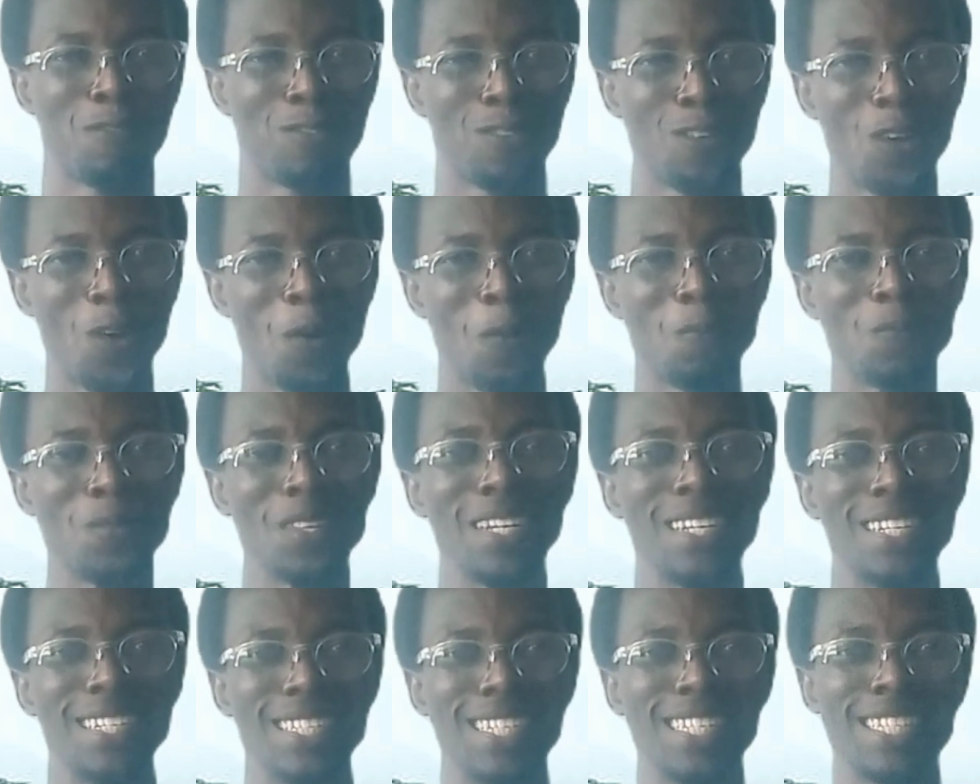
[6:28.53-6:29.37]
from
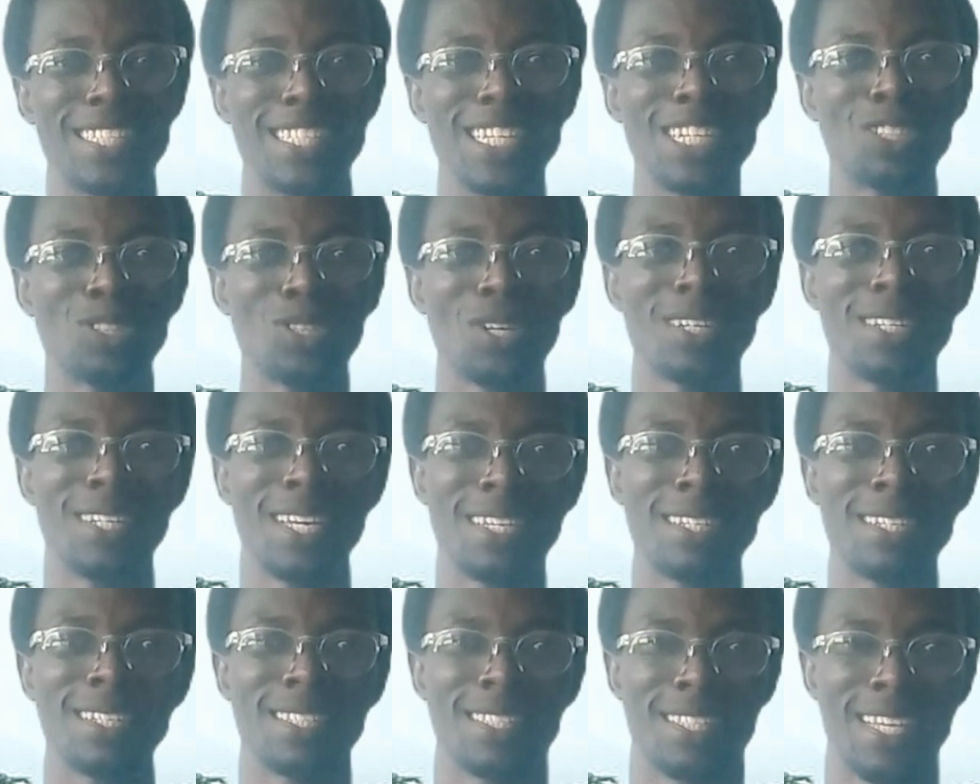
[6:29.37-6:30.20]
Distinction
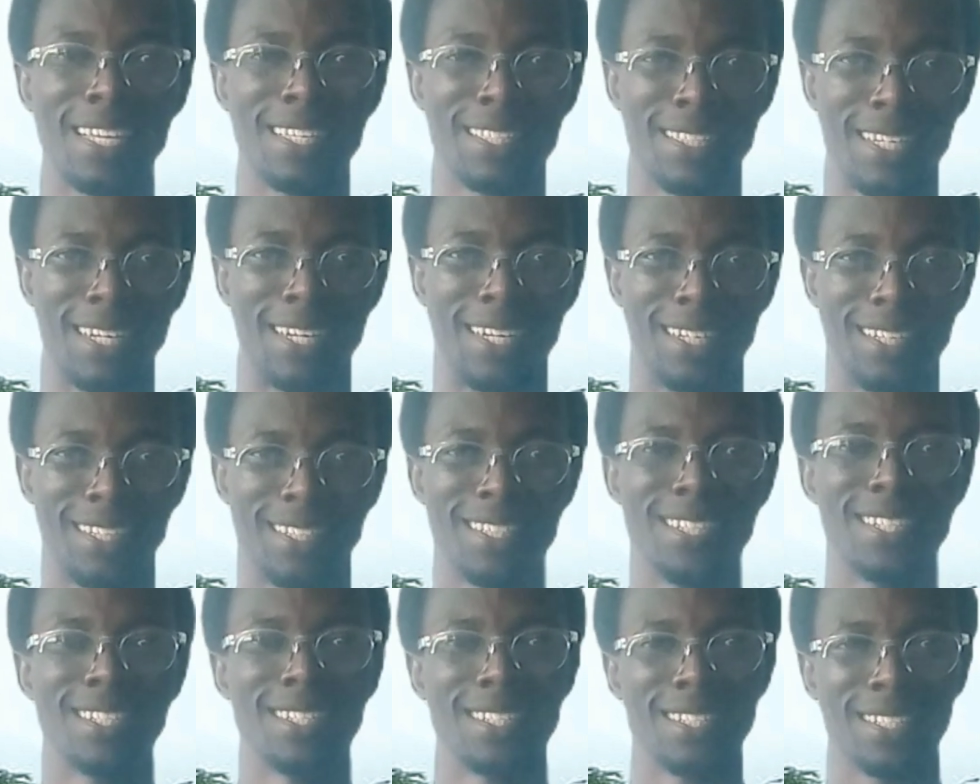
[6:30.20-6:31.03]
Learning Center.
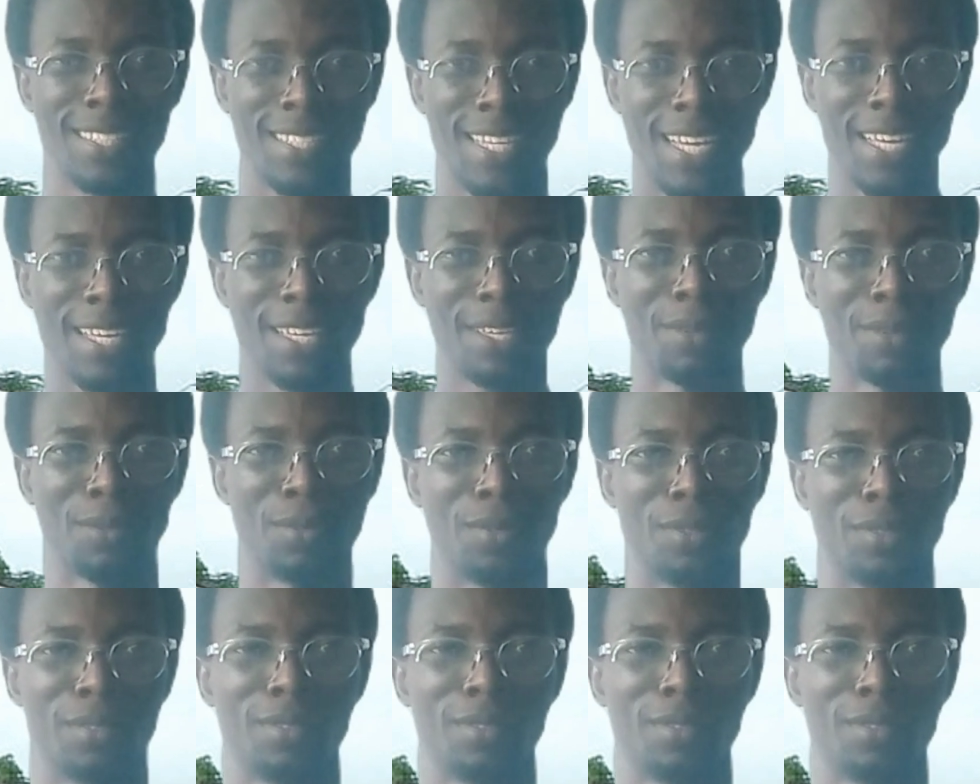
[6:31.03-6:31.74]
Thank you.